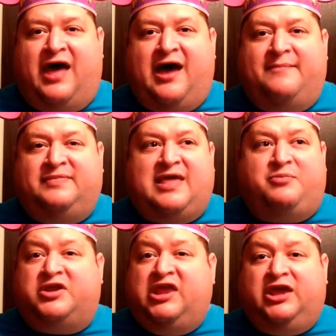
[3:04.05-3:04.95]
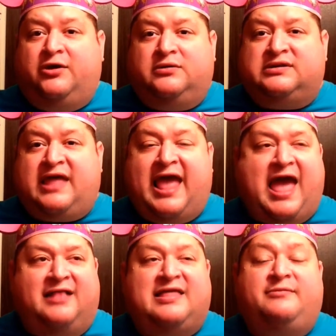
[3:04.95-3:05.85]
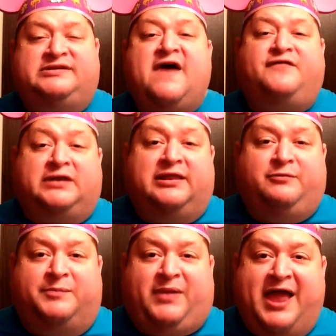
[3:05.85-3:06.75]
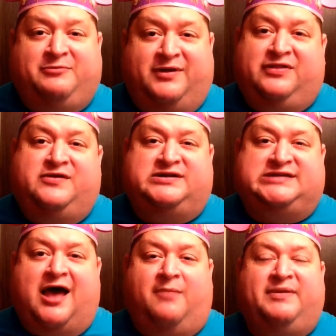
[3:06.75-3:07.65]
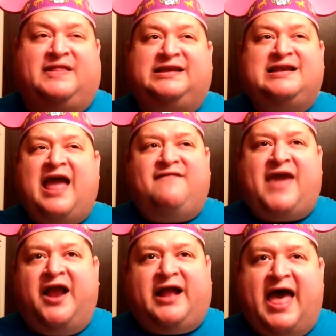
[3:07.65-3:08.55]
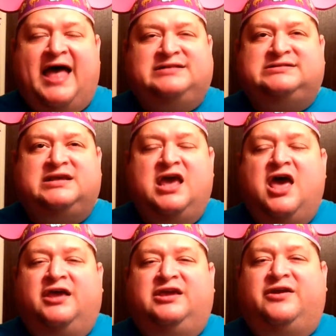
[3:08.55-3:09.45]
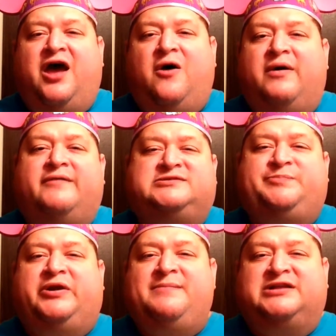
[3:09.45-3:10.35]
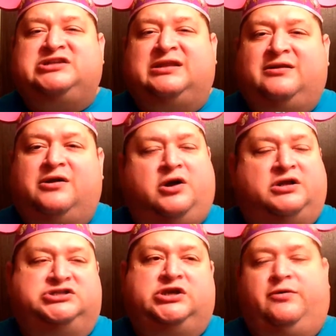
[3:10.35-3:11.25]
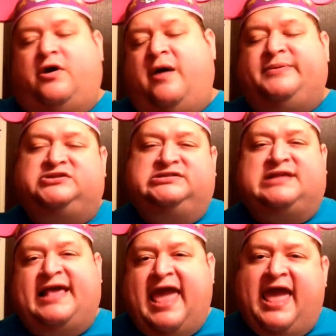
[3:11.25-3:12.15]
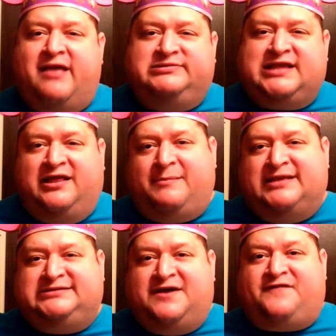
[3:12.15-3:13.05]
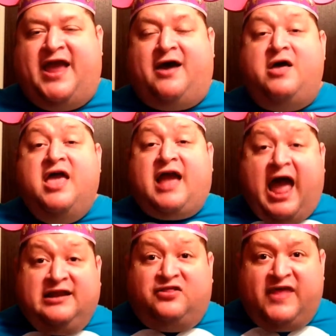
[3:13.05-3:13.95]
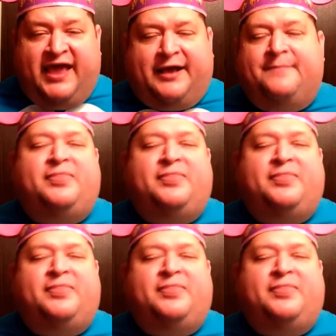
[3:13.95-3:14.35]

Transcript: They were cute. They definitely were played with, you could tell, but they didn't have haircuts. You know, it was pretty much a little girl. She grew up, and she's like, hey, I'm selling my stuff now, kind of thing.